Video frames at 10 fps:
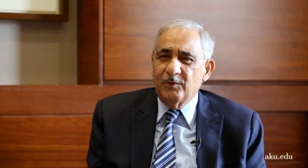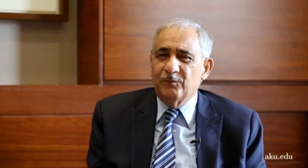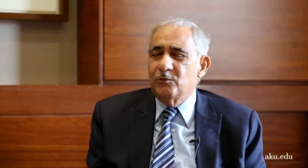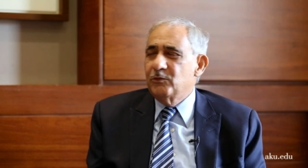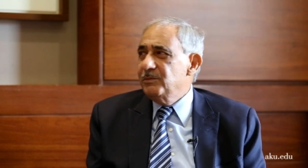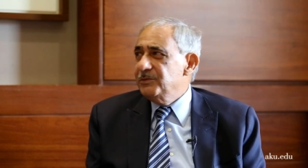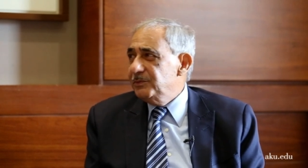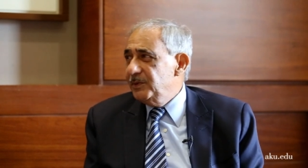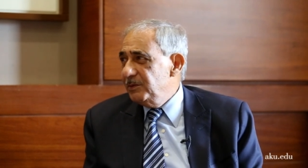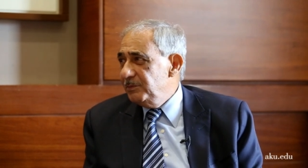forums
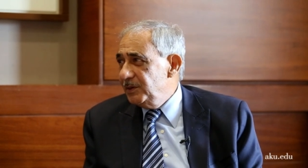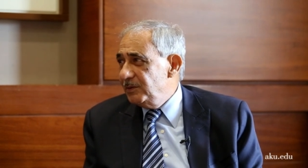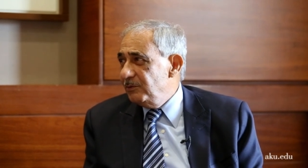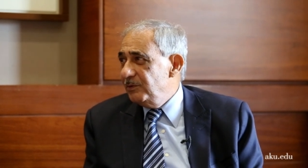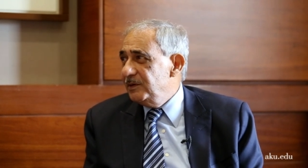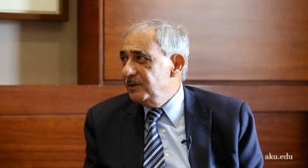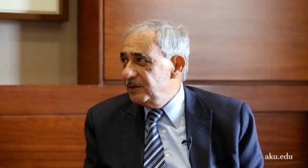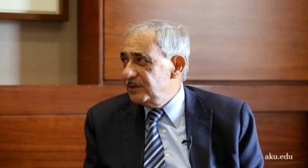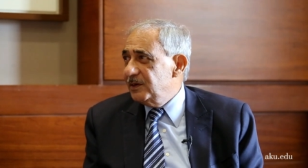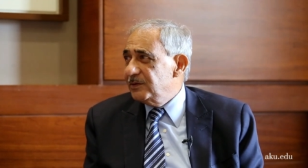where we could
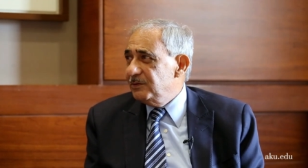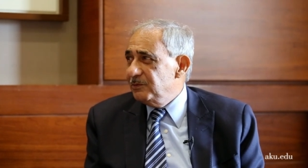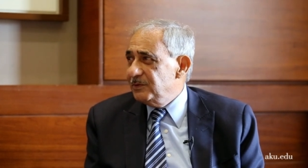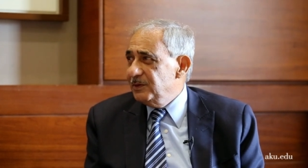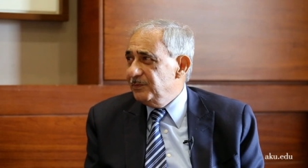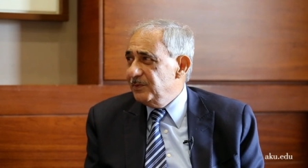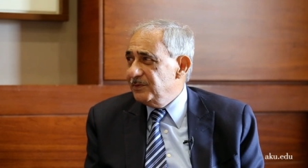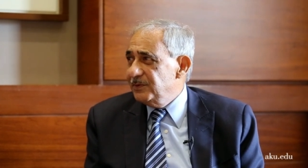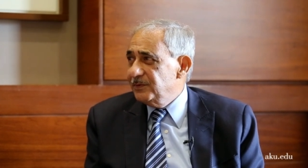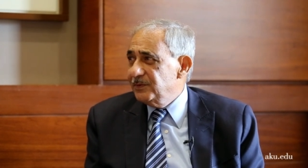discuss those
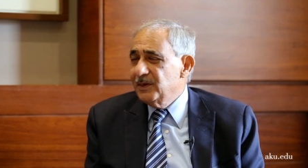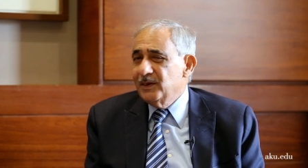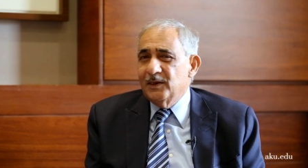differences.